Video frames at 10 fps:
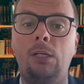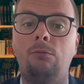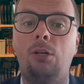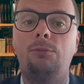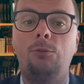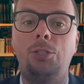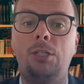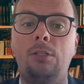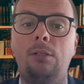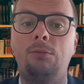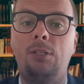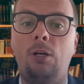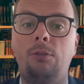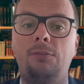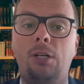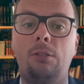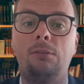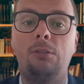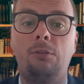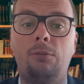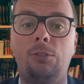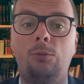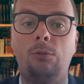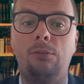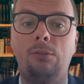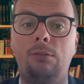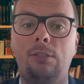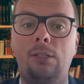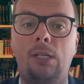Refugee claims and out-of-status individuals.